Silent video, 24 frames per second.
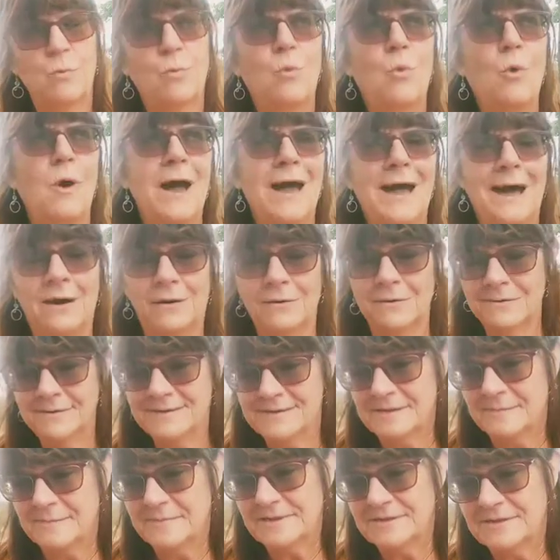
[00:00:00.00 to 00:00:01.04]
Wow,
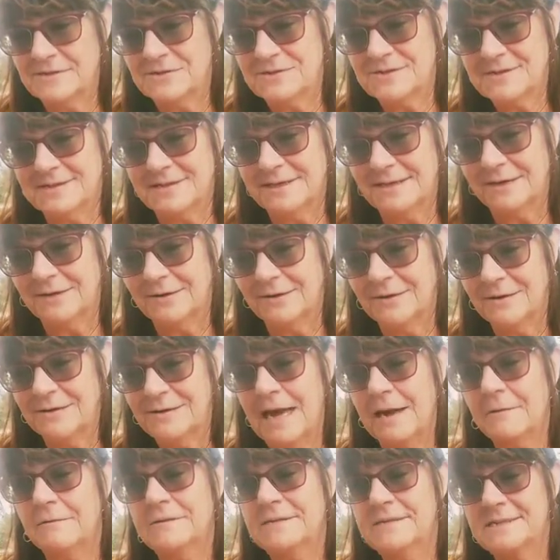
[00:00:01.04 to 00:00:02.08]
said Mr. Slinger.
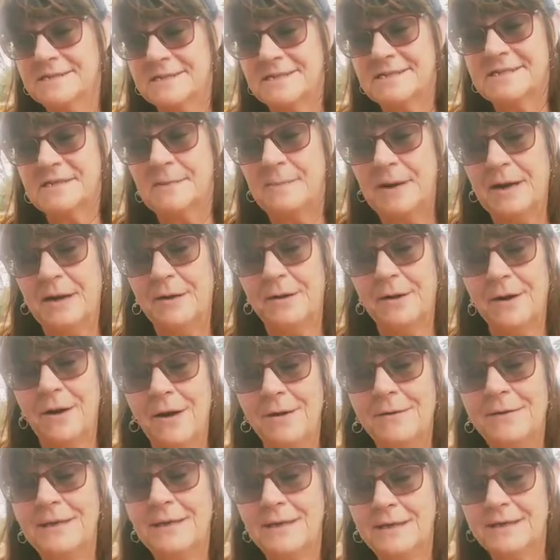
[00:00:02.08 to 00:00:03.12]
That was just about
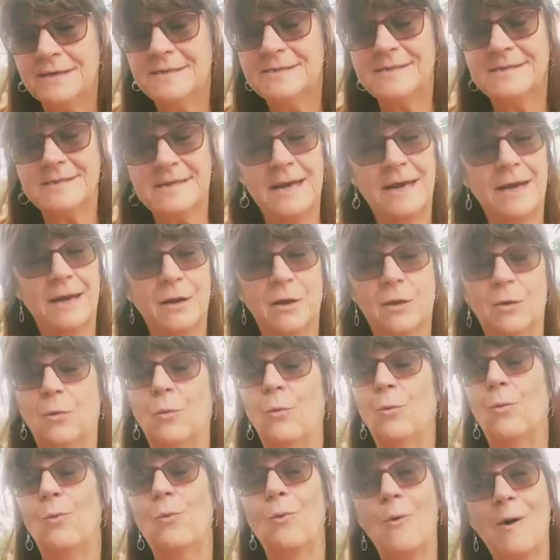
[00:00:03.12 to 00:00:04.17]
all he could say.
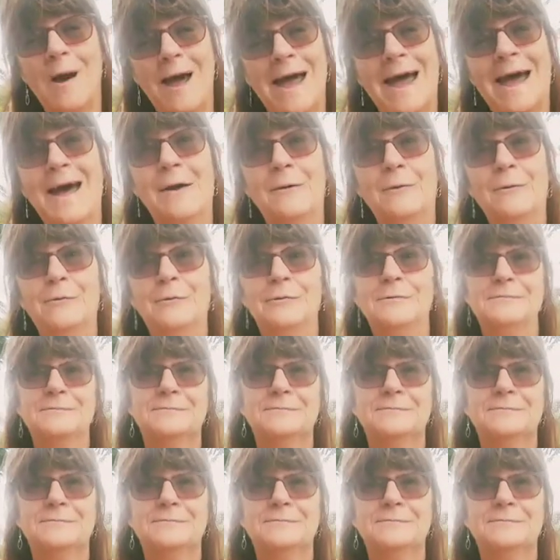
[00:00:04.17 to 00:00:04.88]
Wow.